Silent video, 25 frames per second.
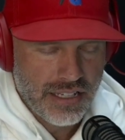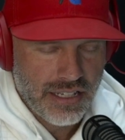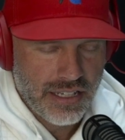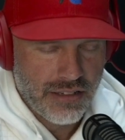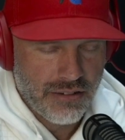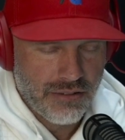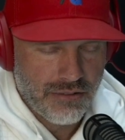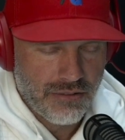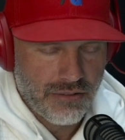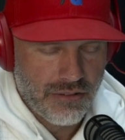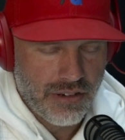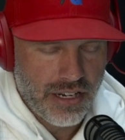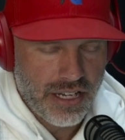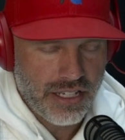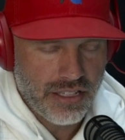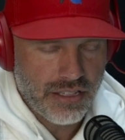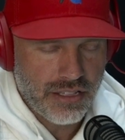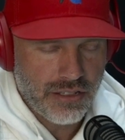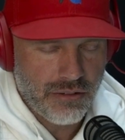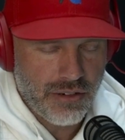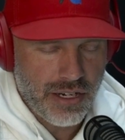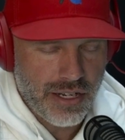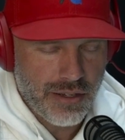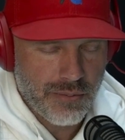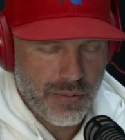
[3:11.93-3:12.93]
And right at
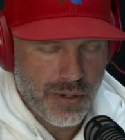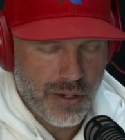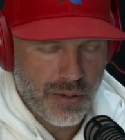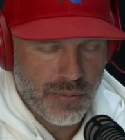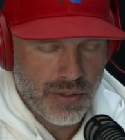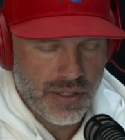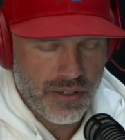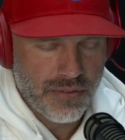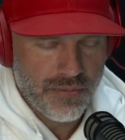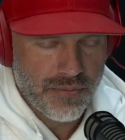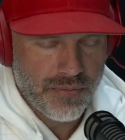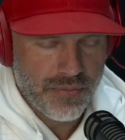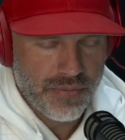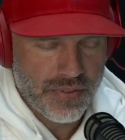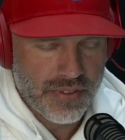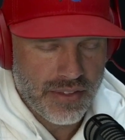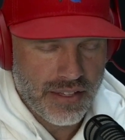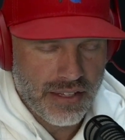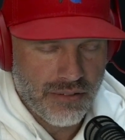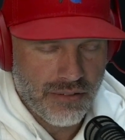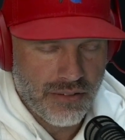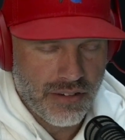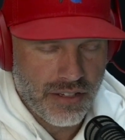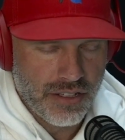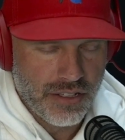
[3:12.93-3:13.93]
the right moment,
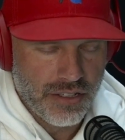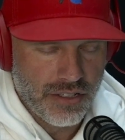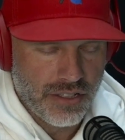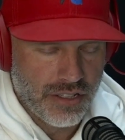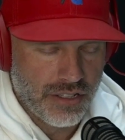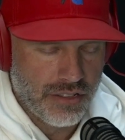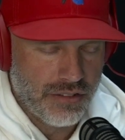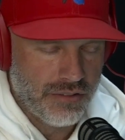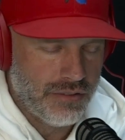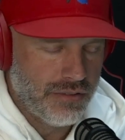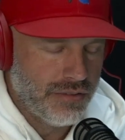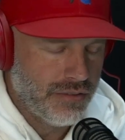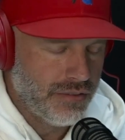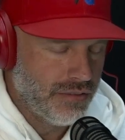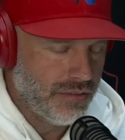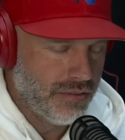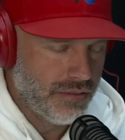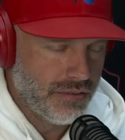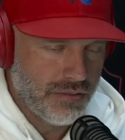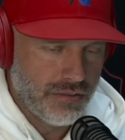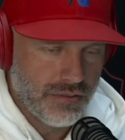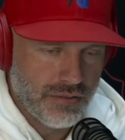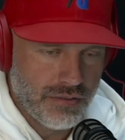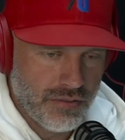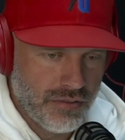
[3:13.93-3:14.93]
I want you to
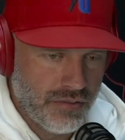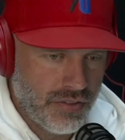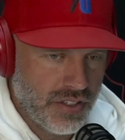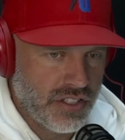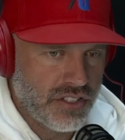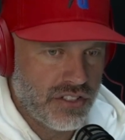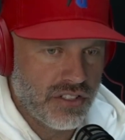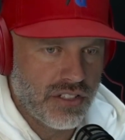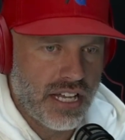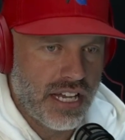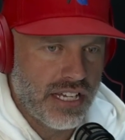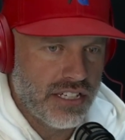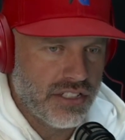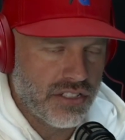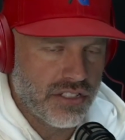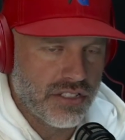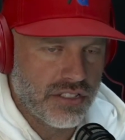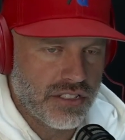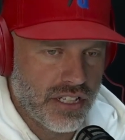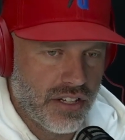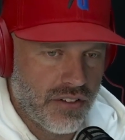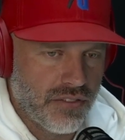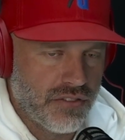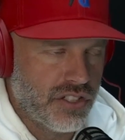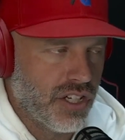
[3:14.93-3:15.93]
visualize
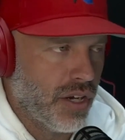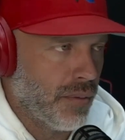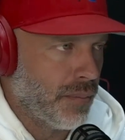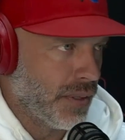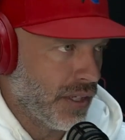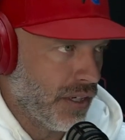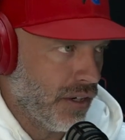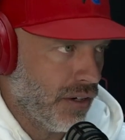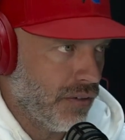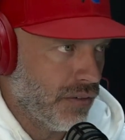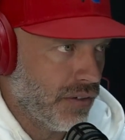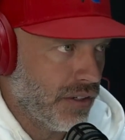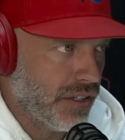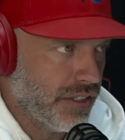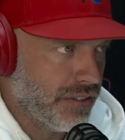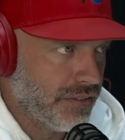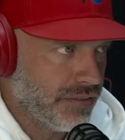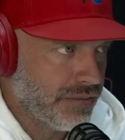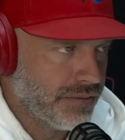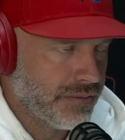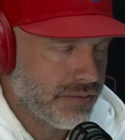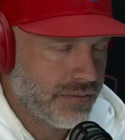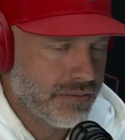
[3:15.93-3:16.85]
yourself jumping over it.